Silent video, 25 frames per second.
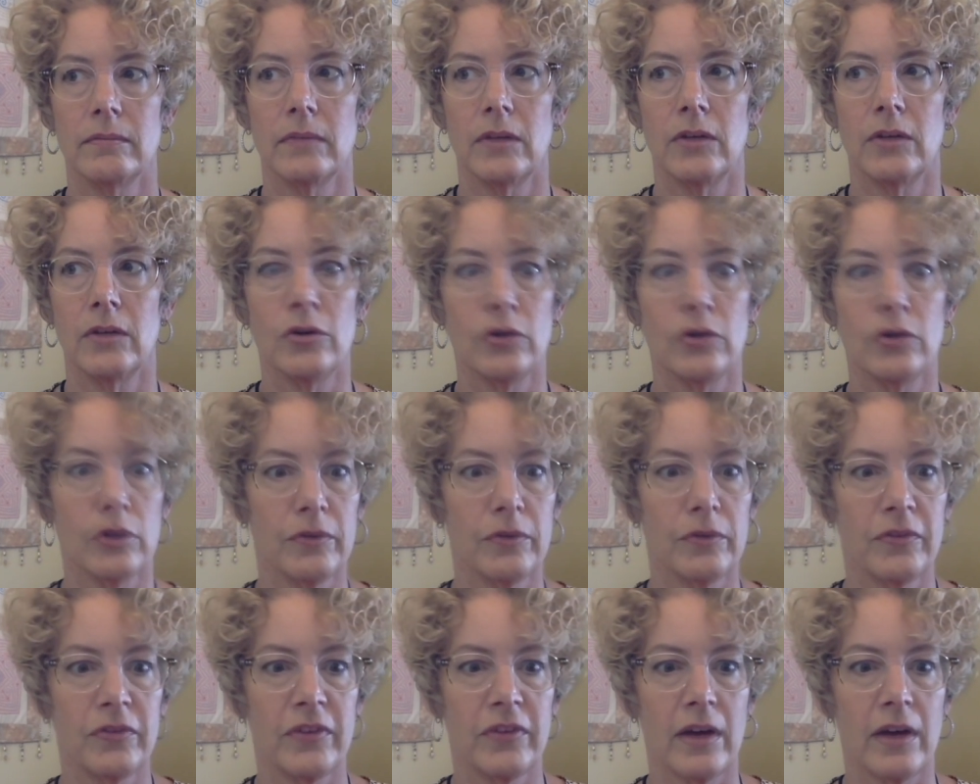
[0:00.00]

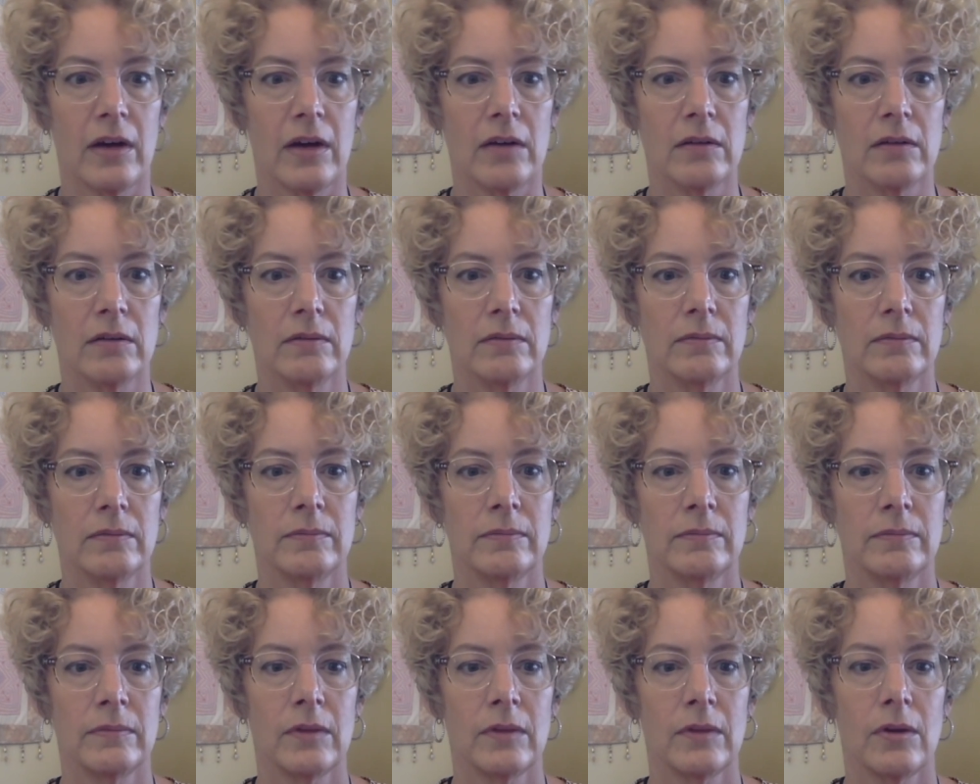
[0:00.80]
nerve cell
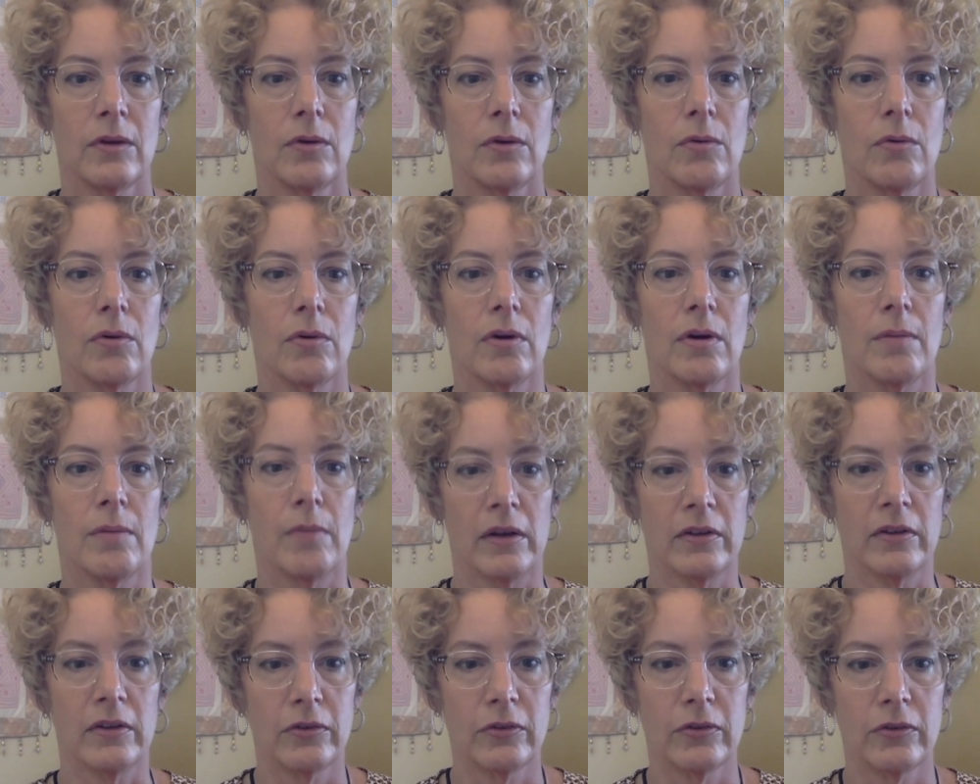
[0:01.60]
or a
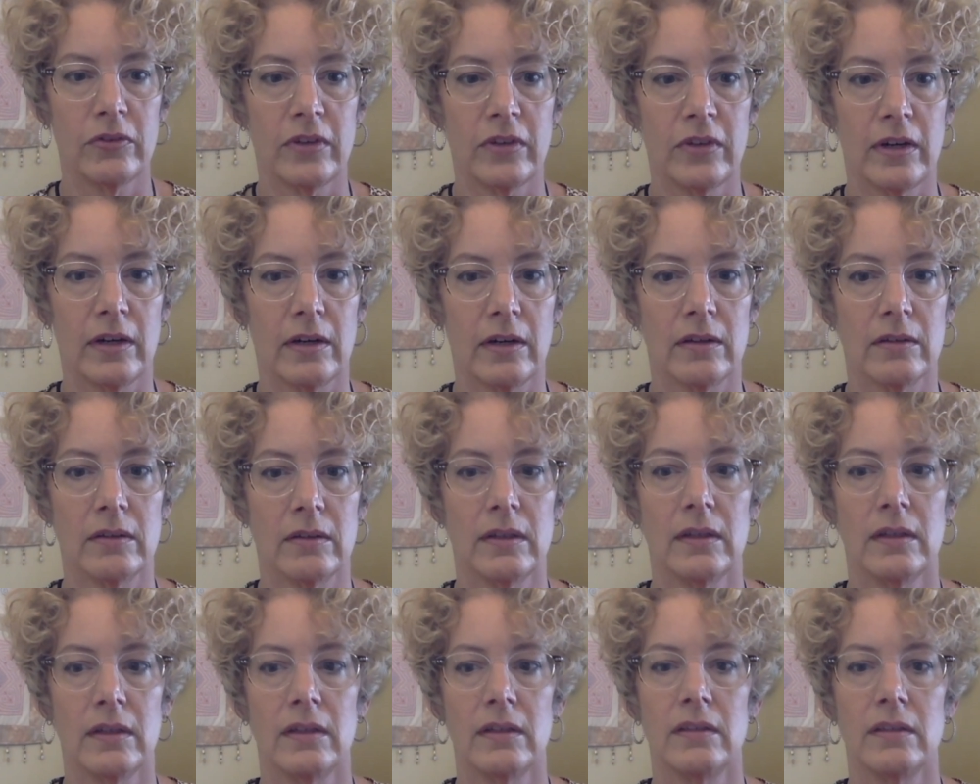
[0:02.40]
muscle
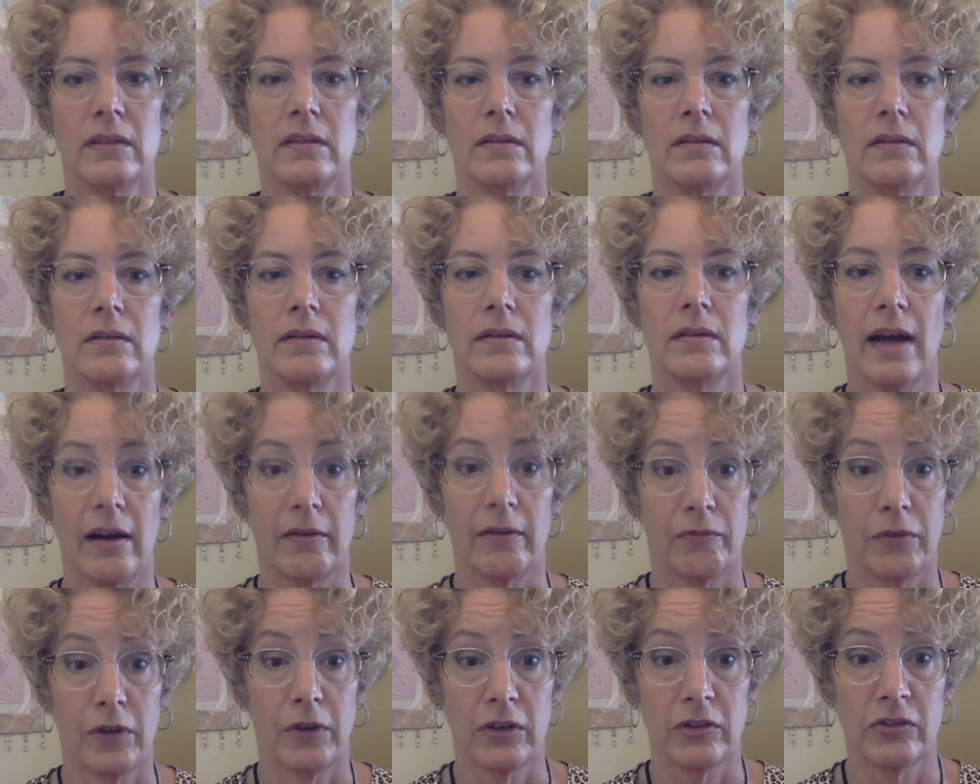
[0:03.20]
cell
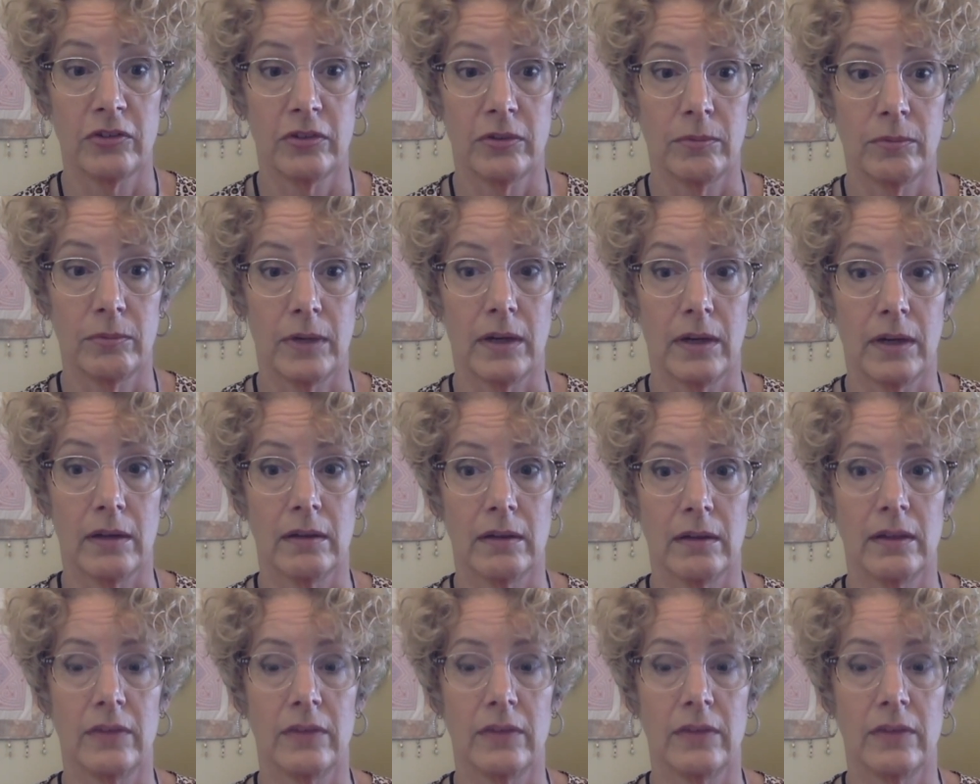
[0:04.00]
not function well.